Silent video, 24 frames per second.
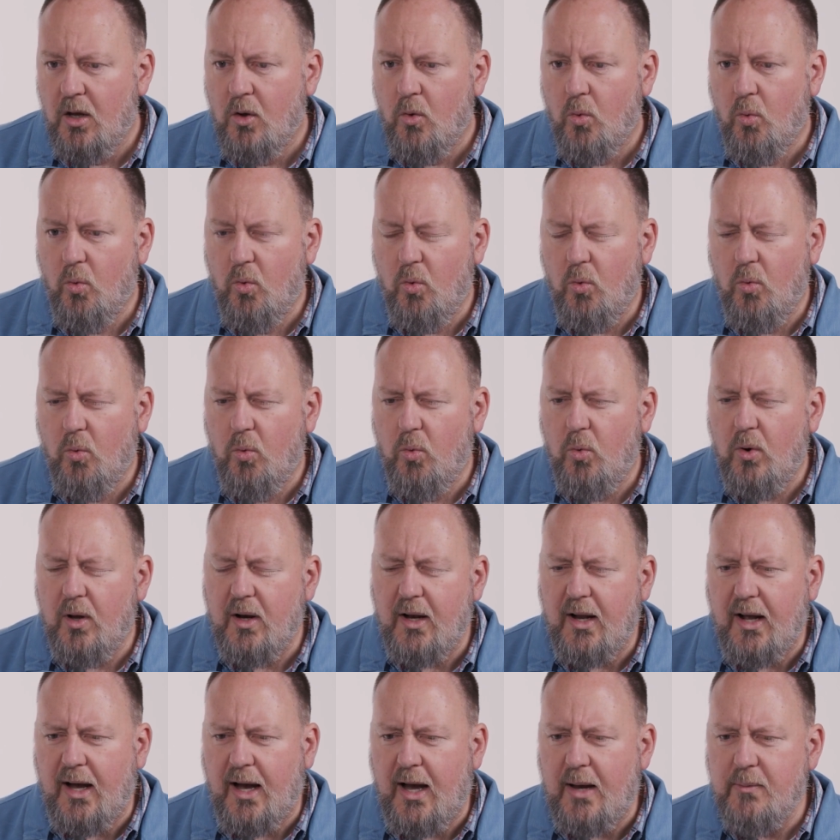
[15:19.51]

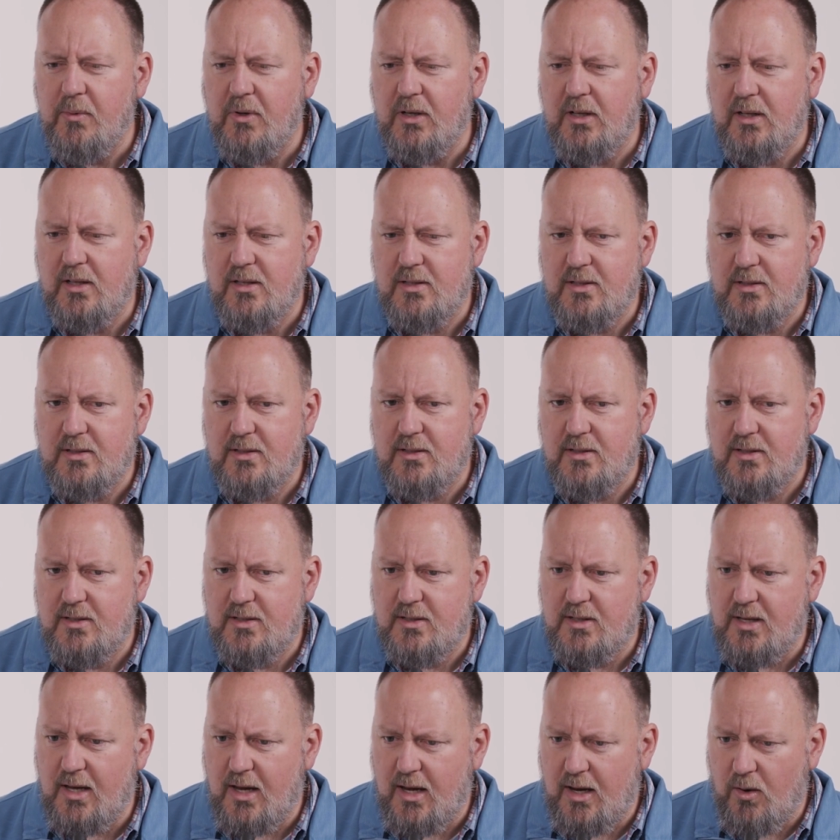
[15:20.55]
What I'm going to
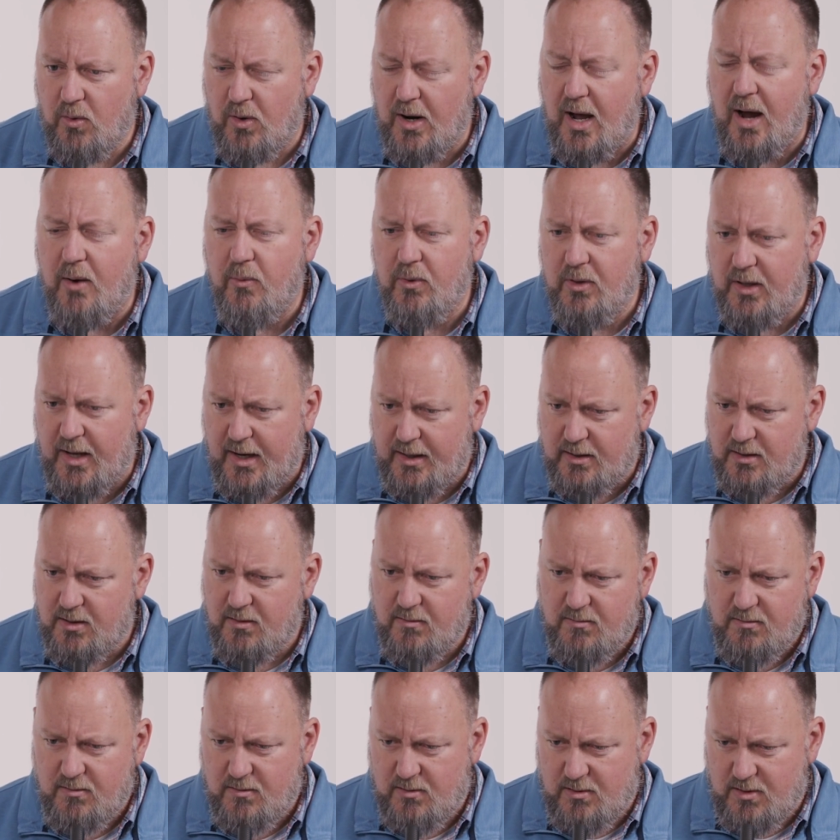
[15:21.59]
say, what I would like
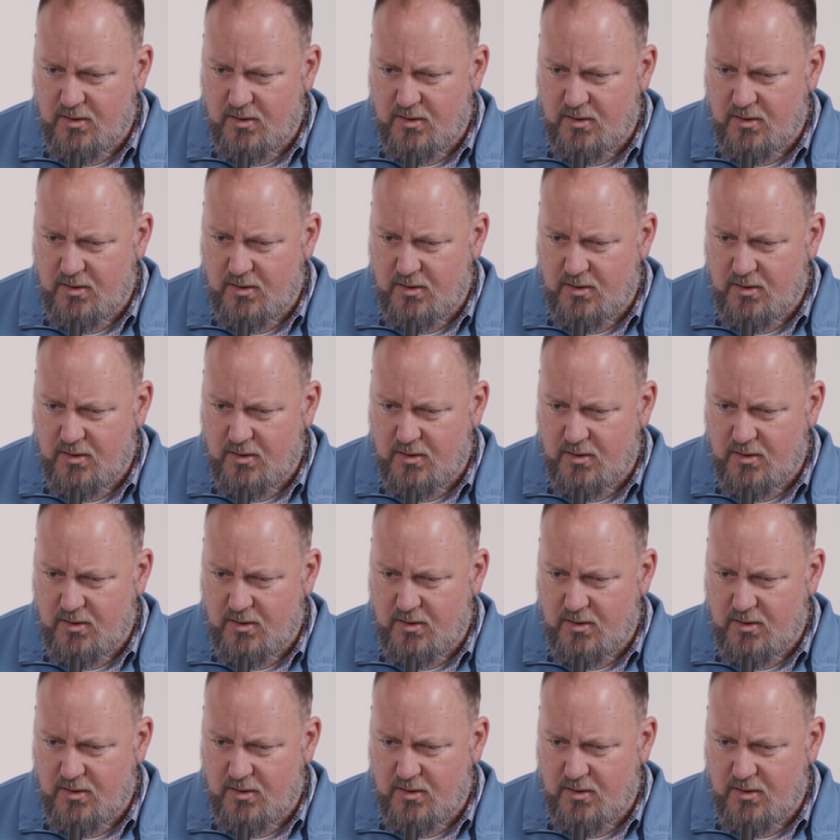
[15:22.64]
to